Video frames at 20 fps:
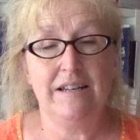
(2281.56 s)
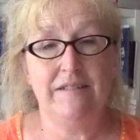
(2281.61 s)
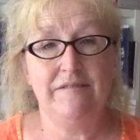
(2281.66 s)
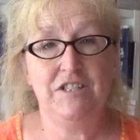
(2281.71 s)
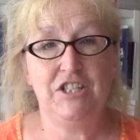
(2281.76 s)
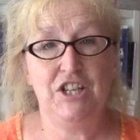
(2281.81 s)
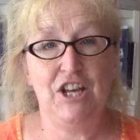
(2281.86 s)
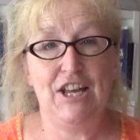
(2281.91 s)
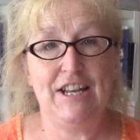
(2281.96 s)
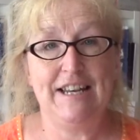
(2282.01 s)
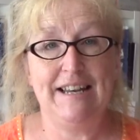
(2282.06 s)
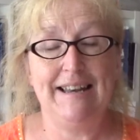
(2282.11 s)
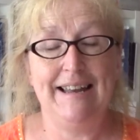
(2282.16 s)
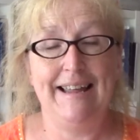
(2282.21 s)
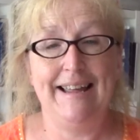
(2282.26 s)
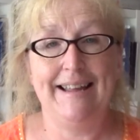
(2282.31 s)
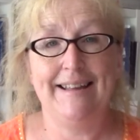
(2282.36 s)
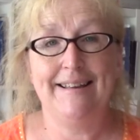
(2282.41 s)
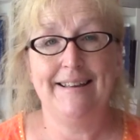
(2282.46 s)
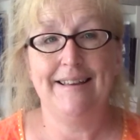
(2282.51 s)
of
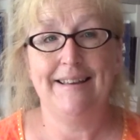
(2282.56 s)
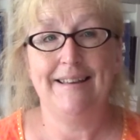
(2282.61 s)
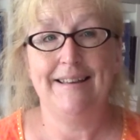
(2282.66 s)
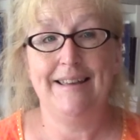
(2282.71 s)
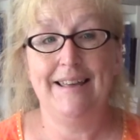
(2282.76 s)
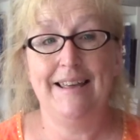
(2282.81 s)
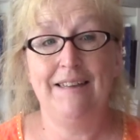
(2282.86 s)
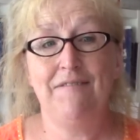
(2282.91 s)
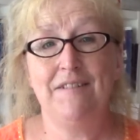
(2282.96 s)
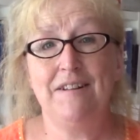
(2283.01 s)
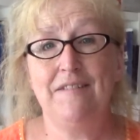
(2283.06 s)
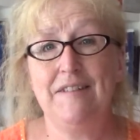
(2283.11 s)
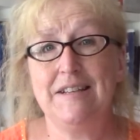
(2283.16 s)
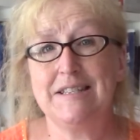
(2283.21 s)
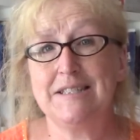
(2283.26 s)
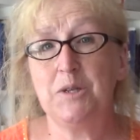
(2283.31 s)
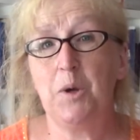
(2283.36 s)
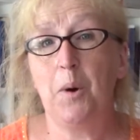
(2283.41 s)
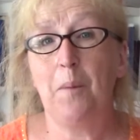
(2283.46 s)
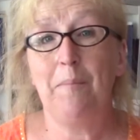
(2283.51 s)
journaling, even if
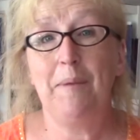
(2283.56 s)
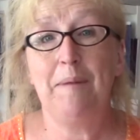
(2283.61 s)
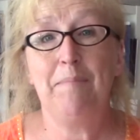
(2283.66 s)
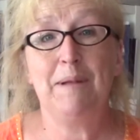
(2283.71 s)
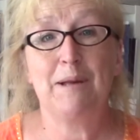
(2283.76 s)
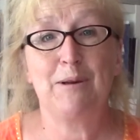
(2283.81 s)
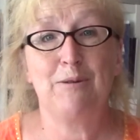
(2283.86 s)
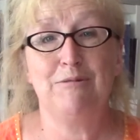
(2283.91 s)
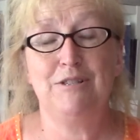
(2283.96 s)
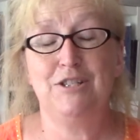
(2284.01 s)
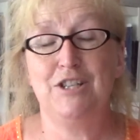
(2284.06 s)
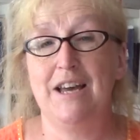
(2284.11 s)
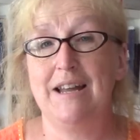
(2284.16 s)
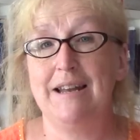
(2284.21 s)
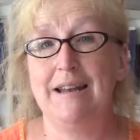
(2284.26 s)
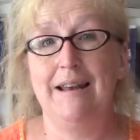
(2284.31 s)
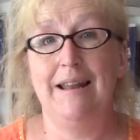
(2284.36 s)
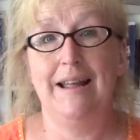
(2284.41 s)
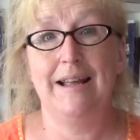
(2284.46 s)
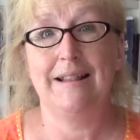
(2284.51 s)
it's not biblical
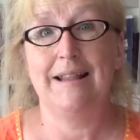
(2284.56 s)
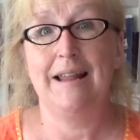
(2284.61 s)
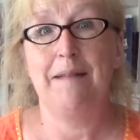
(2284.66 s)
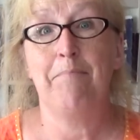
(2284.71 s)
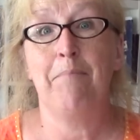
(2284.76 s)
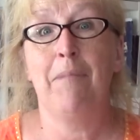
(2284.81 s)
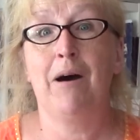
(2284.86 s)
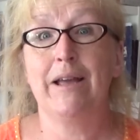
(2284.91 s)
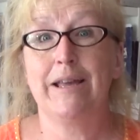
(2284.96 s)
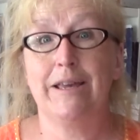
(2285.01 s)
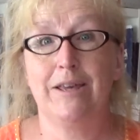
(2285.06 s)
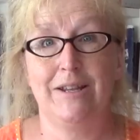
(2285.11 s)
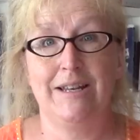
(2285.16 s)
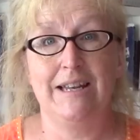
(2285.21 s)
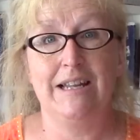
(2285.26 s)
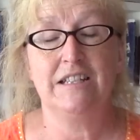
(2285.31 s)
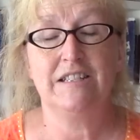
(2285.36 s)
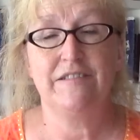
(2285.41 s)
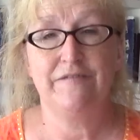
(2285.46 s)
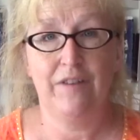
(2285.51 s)
journaling, then my
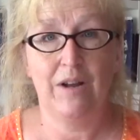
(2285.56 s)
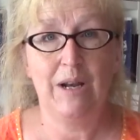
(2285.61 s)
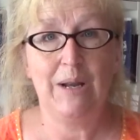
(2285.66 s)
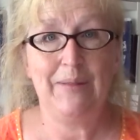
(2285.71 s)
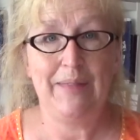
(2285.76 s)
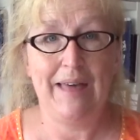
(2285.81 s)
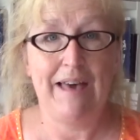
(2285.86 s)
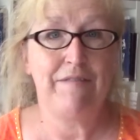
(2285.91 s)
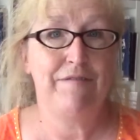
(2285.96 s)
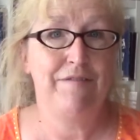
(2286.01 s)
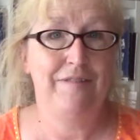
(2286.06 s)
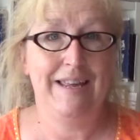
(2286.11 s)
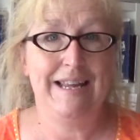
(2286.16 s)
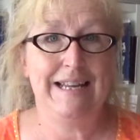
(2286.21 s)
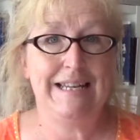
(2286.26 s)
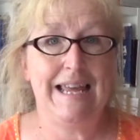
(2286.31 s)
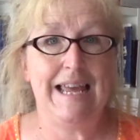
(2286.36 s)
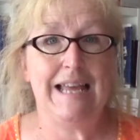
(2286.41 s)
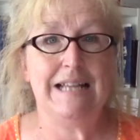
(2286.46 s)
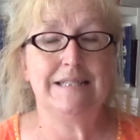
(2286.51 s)
goodness, follow that
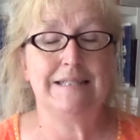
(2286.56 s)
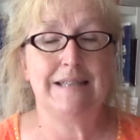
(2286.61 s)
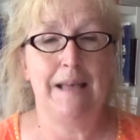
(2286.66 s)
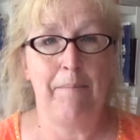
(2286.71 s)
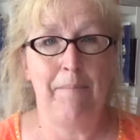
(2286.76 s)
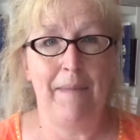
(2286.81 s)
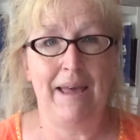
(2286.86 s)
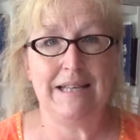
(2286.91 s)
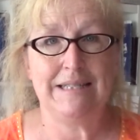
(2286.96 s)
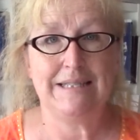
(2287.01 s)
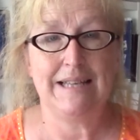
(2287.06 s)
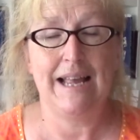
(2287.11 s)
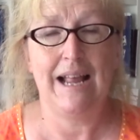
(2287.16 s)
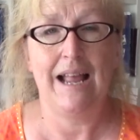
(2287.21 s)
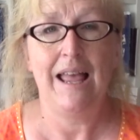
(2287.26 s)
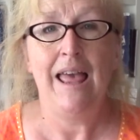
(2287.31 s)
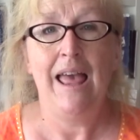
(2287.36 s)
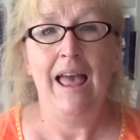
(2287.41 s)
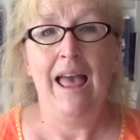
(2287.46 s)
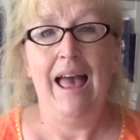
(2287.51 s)
feed. It's
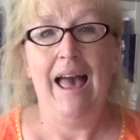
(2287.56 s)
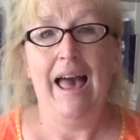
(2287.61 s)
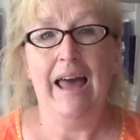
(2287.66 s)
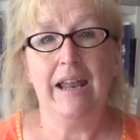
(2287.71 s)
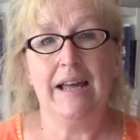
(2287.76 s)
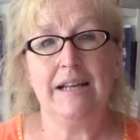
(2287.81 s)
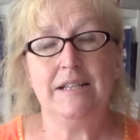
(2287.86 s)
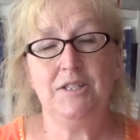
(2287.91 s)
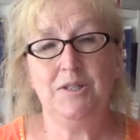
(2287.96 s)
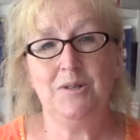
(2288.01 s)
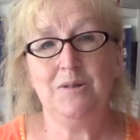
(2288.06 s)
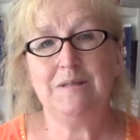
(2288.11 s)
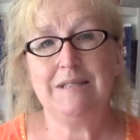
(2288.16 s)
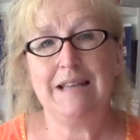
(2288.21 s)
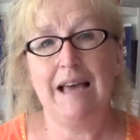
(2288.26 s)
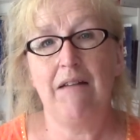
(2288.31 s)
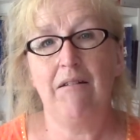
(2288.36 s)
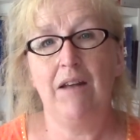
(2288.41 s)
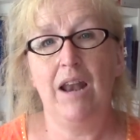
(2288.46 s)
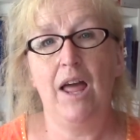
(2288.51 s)
amazing. And I do
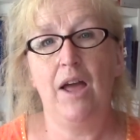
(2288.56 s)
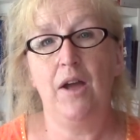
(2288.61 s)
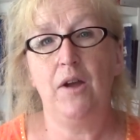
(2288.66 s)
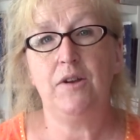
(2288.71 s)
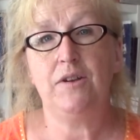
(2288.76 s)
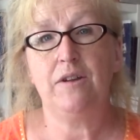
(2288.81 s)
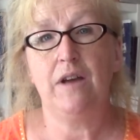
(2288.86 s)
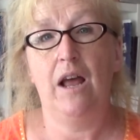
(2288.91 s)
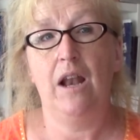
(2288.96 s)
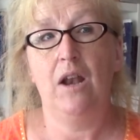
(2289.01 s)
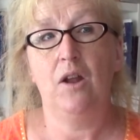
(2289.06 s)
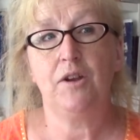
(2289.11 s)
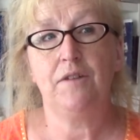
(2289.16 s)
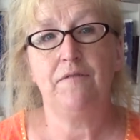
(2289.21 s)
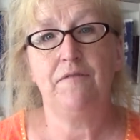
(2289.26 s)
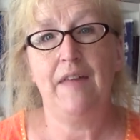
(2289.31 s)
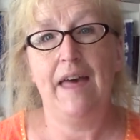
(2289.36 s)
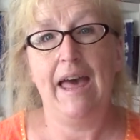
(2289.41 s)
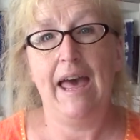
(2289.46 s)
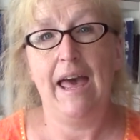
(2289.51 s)
download a lot
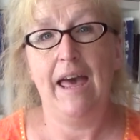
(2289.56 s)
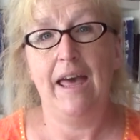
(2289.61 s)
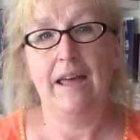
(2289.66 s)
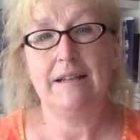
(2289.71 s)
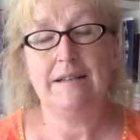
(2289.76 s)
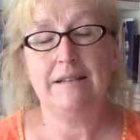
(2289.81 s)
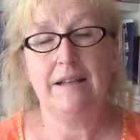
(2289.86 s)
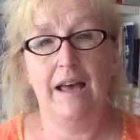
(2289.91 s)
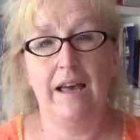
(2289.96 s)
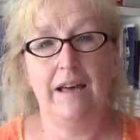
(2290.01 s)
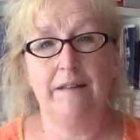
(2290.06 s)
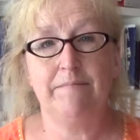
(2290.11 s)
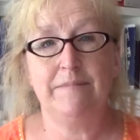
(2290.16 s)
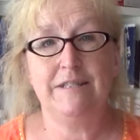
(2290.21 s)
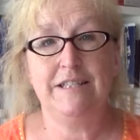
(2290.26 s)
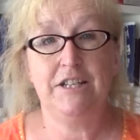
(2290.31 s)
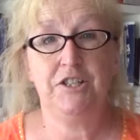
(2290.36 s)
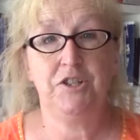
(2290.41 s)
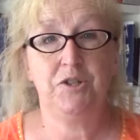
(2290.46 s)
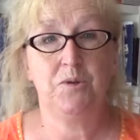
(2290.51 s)
of their
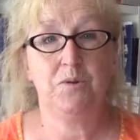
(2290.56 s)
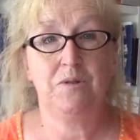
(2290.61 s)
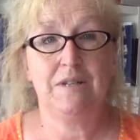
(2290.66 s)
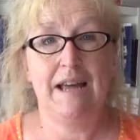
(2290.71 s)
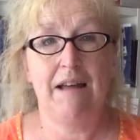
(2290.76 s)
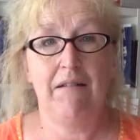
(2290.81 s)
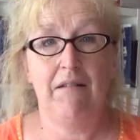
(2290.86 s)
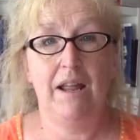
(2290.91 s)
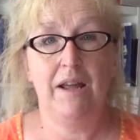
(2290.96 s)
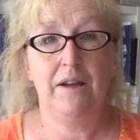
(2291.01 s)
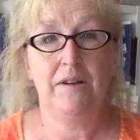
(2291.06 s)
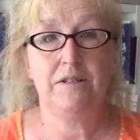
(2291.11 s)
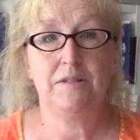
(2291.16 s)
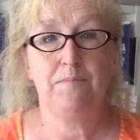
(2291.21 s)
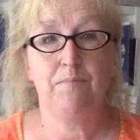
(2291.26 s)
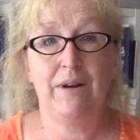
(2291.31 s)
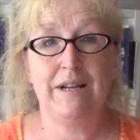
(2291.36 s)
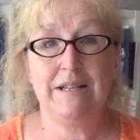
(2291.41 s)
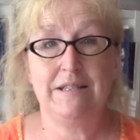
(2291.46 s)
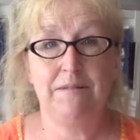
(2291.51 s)
digital
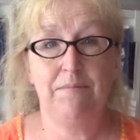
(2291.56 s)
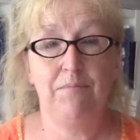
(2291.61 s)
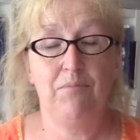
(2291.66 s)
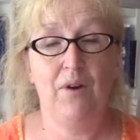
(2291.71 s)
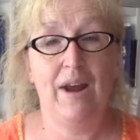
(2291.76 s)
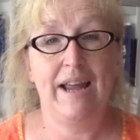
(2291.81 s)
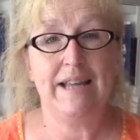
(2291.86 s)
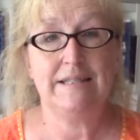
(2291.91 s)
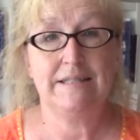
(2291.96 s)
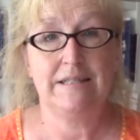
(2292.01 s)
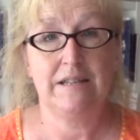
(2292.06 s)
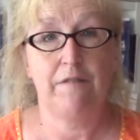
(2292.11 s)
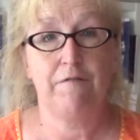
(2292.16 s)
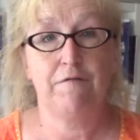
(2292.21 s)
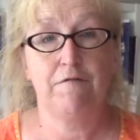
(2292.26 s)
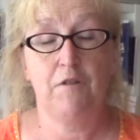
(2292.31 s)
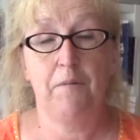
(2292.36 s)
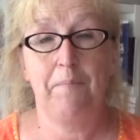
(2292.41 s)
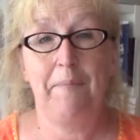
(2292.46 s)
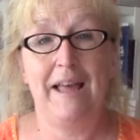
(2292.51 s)
download, print and pray stuff
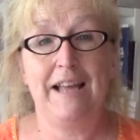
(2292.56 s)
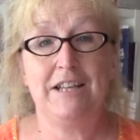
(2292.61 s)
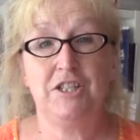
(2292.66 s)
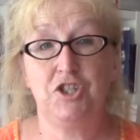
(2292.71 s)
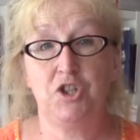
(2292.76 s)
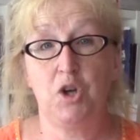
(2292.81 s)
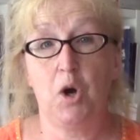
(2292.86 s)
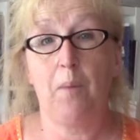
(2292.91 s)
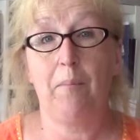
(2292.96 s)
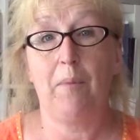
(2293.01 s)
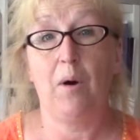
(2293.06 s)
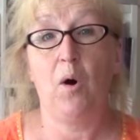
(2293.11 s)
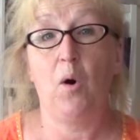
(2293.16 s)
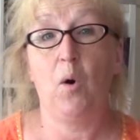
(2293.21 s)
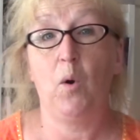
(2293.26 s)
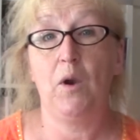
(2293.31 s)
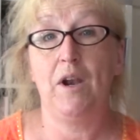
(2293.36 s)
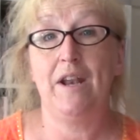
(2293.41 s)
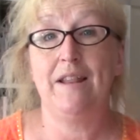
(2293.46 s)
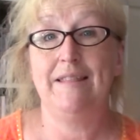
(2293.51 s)
from their shop
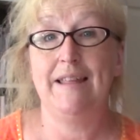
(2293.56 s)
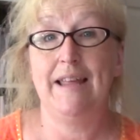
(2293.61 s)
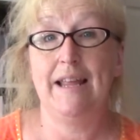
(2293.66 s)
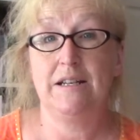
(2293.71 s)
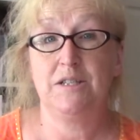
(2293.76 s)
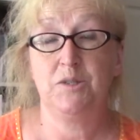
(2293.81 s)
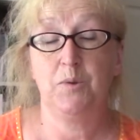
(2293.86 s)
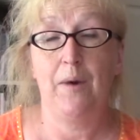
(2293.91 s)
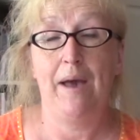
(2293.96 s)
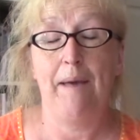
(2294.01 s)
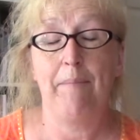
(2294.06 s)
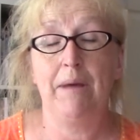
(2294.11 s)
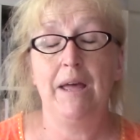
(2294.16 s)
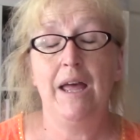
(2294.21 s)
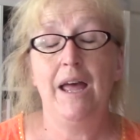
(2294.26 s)
on the interweb.